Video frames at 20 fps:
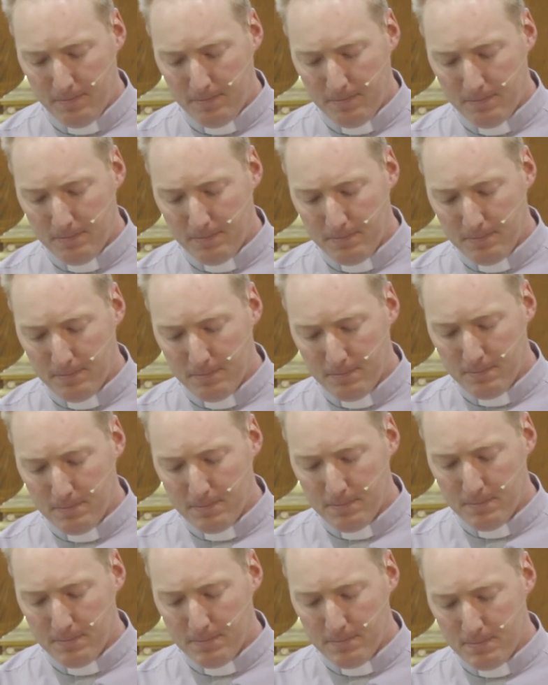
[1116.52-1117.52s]

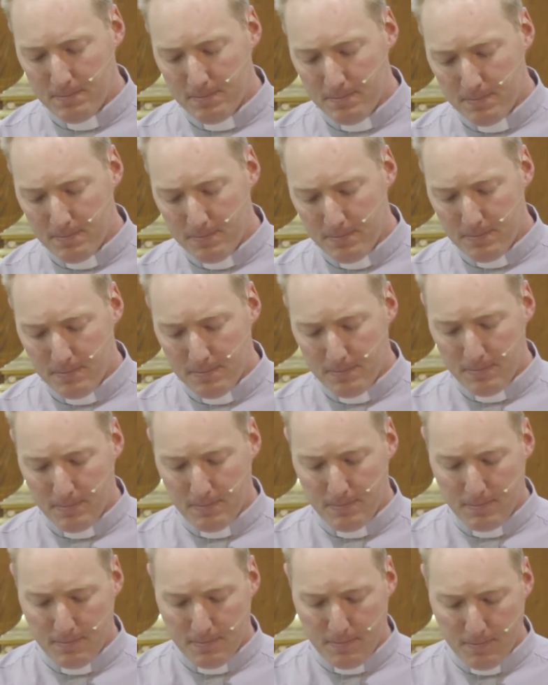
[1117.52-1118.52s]

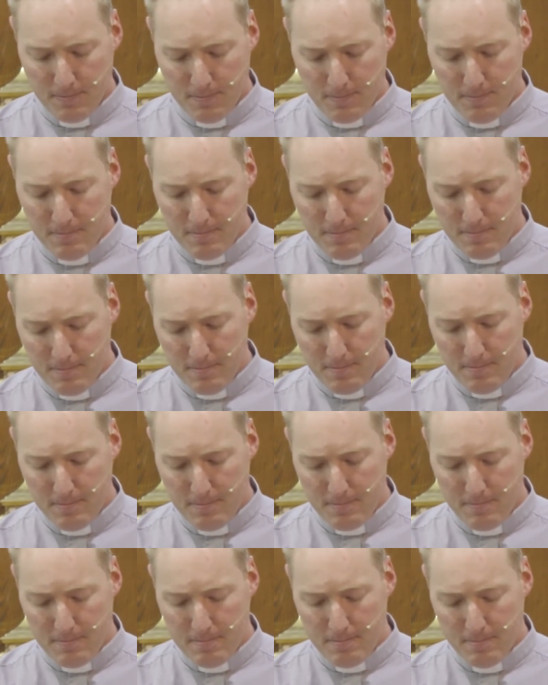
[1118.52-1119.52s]

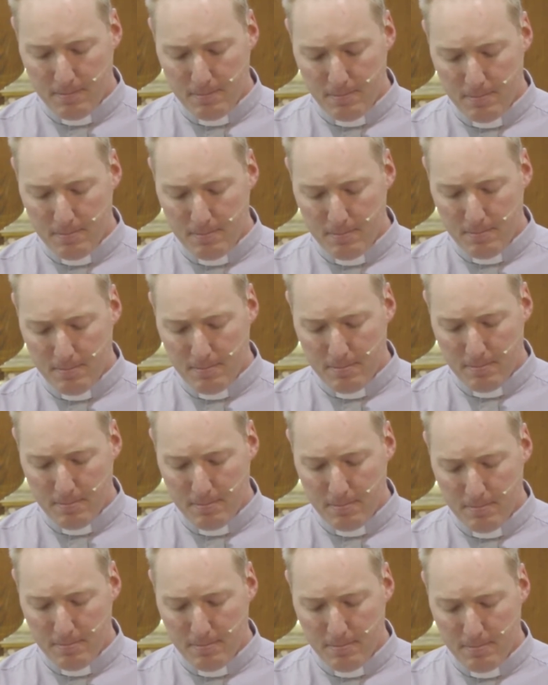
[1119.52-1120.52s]

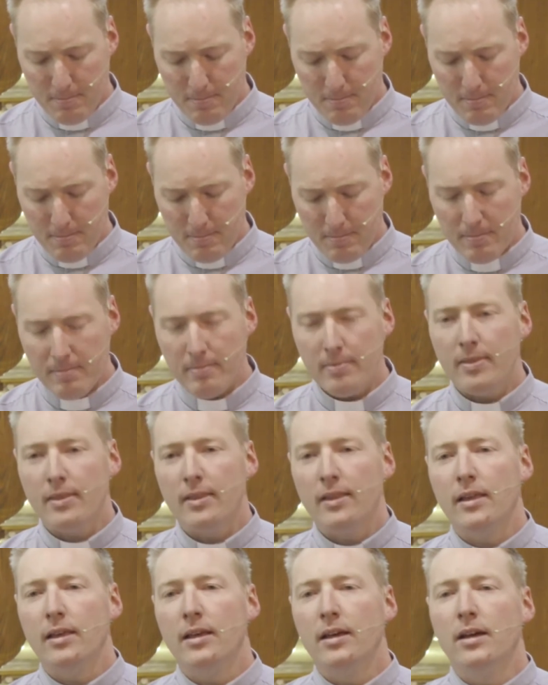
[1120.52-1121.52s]

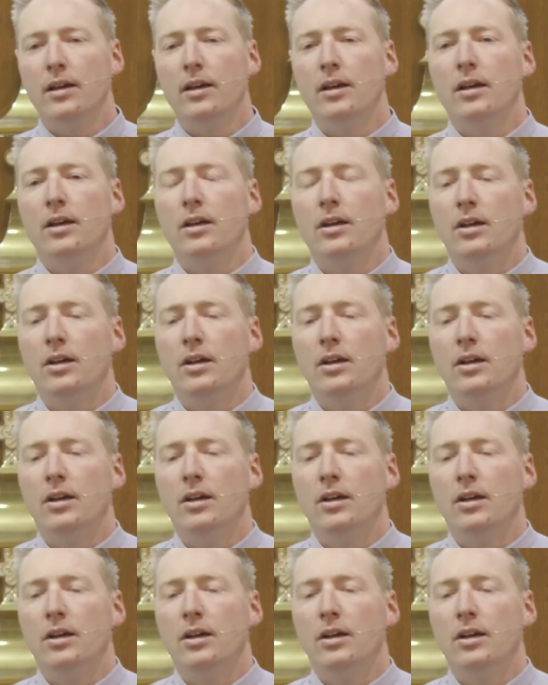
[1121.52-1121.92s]
(silence)